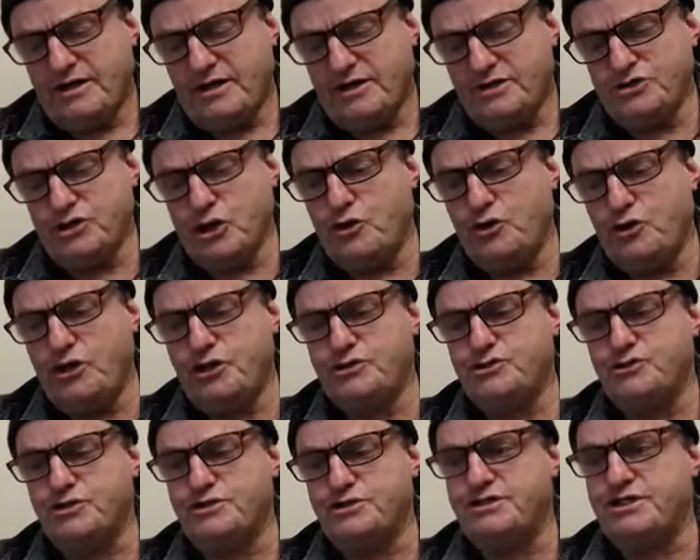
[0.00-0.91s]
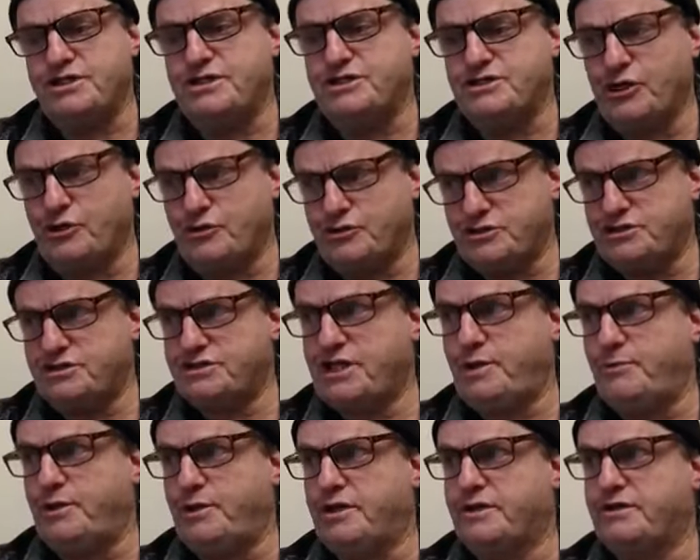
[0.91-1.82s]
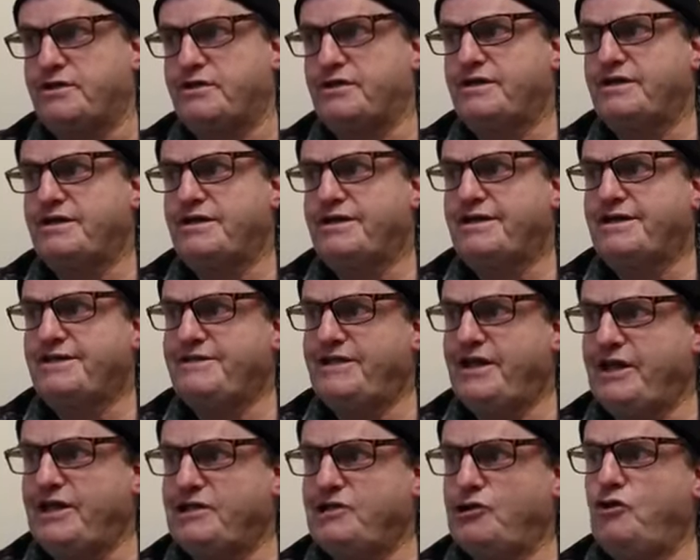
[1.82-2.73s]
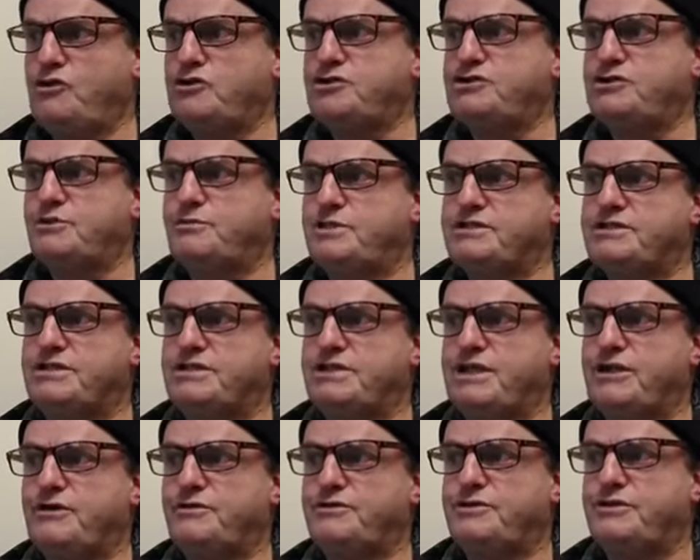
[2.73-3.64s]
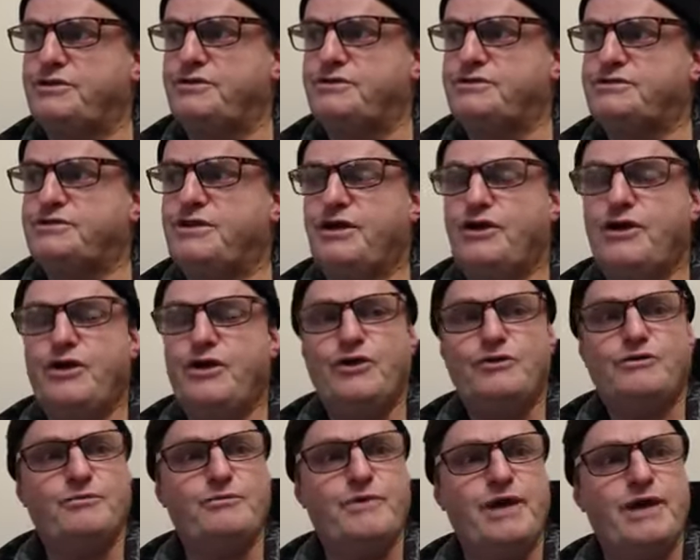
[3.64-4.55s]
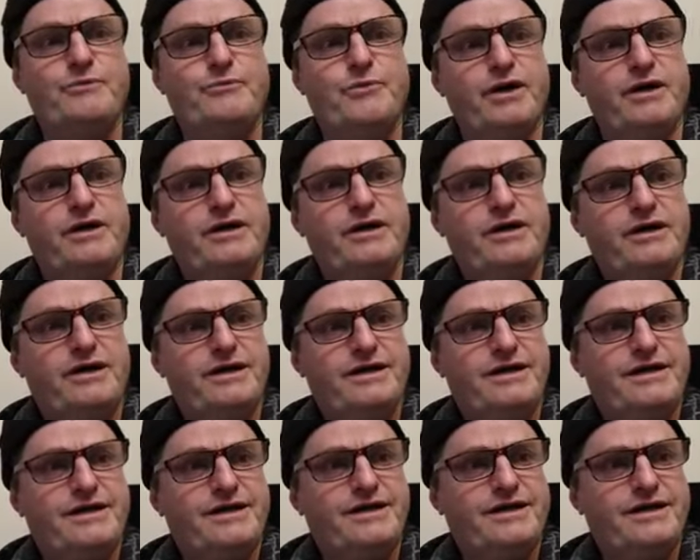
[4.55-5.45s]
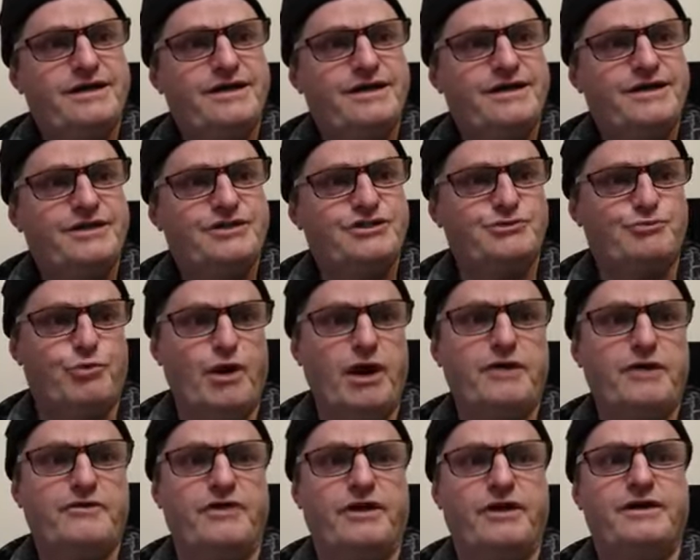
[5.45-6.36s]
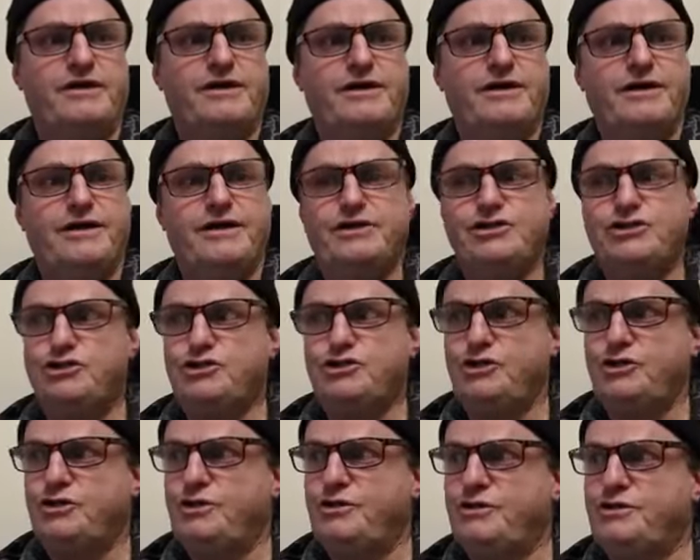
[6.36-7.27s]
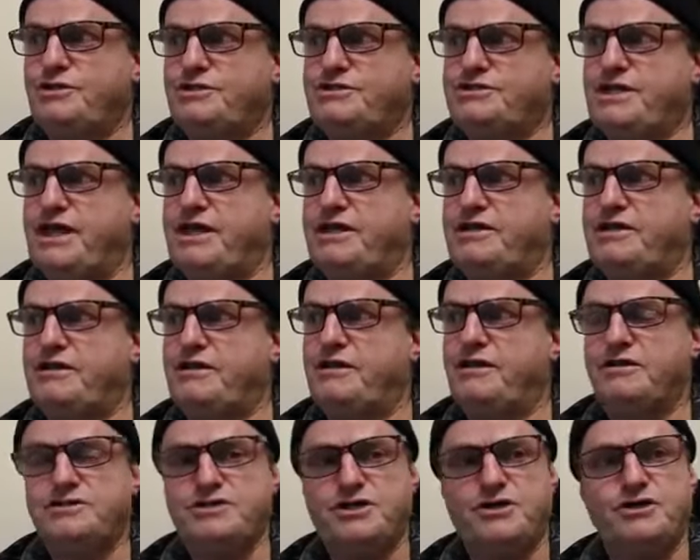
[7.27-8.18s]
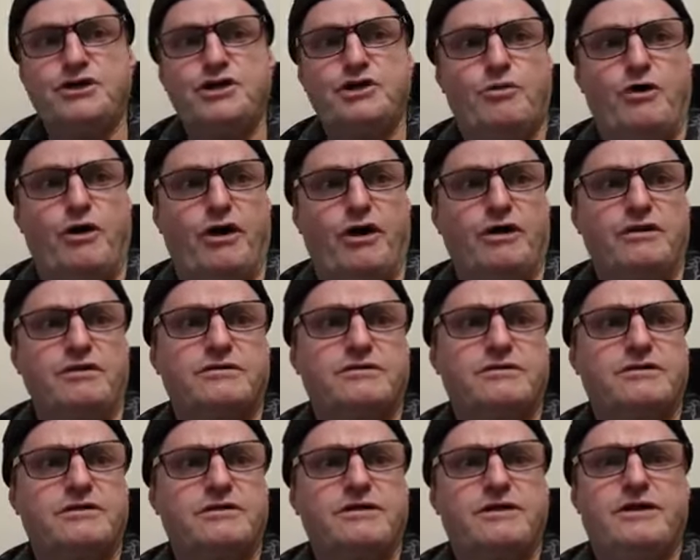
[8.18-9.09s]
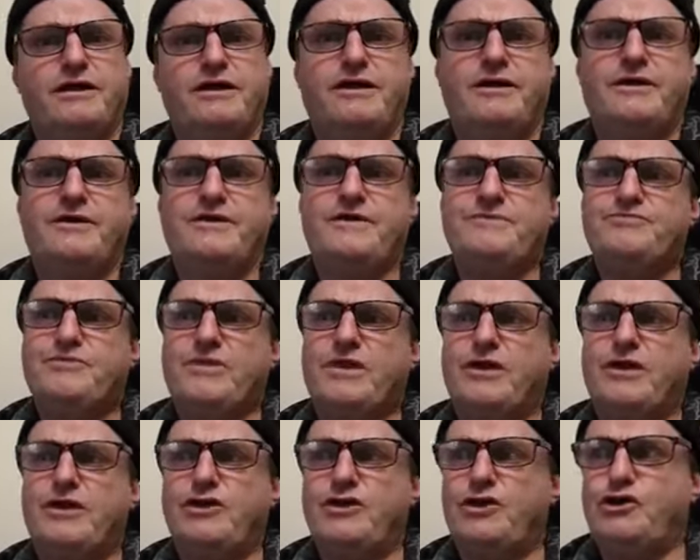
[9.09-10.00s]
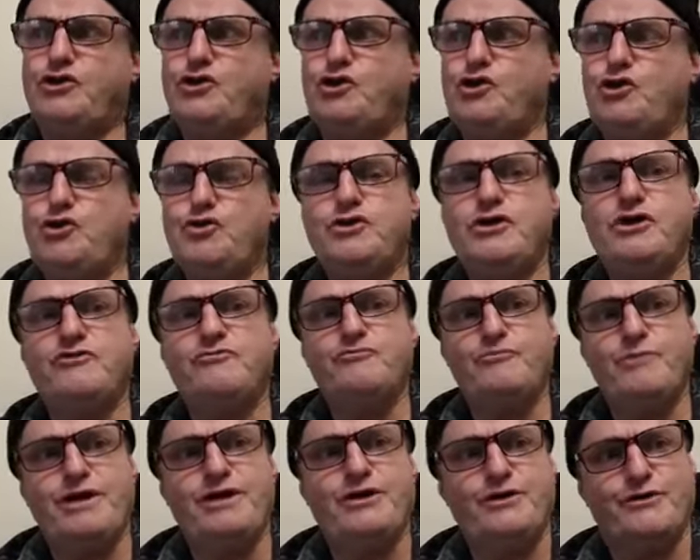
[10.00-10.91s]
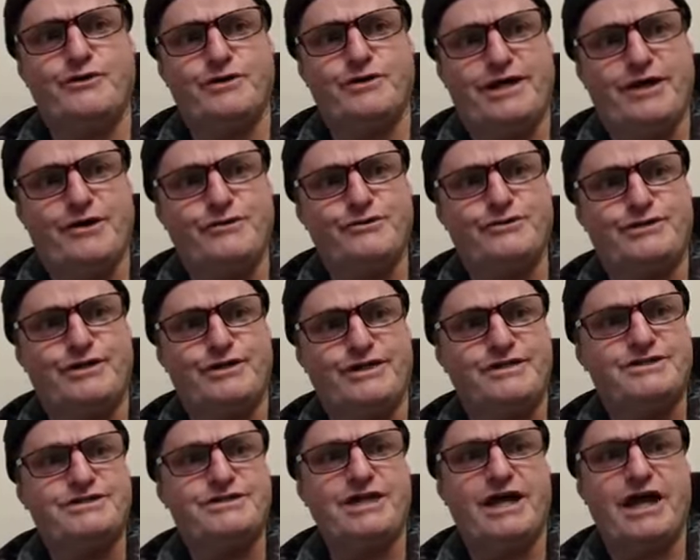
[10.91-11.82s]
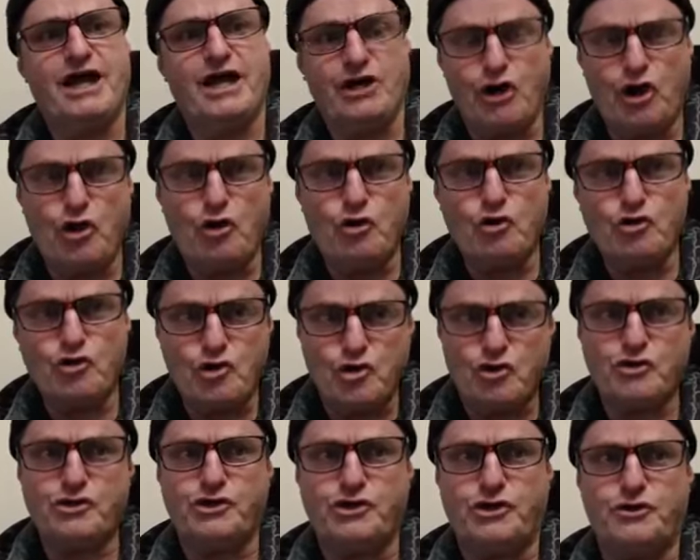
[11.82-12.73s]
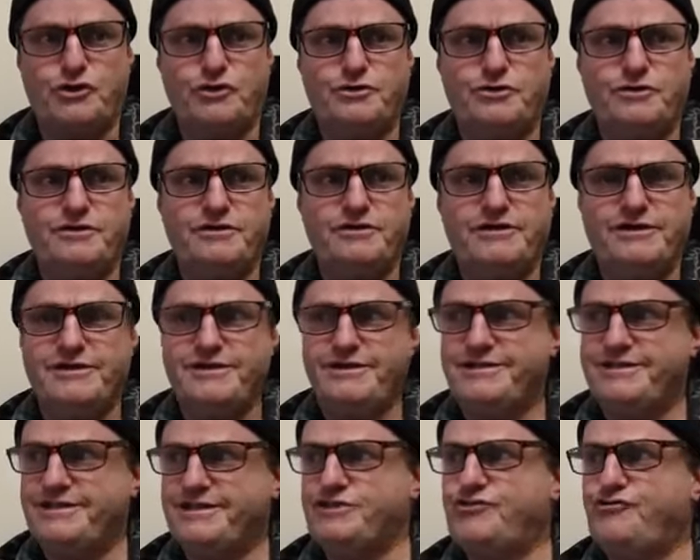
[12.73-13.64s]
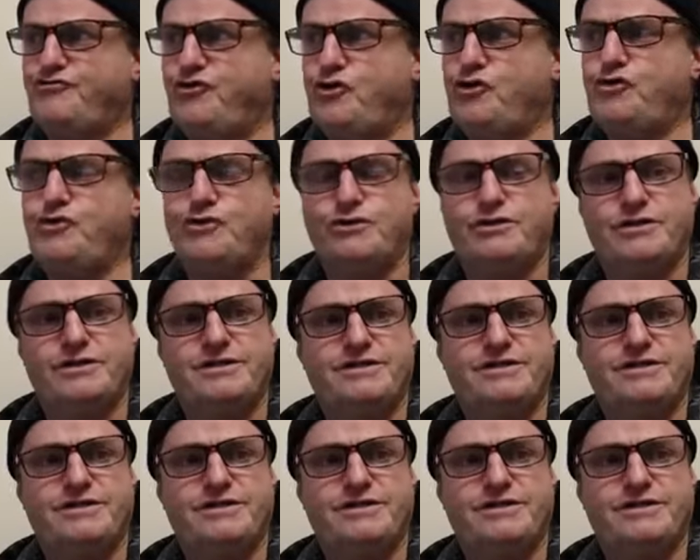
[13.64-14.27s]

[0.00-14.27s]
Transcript: his own interest in his own stomach that lost him his inheritance. Remember, his brother said, Tell you what, you give me your inheritance, and I'll cook you this food.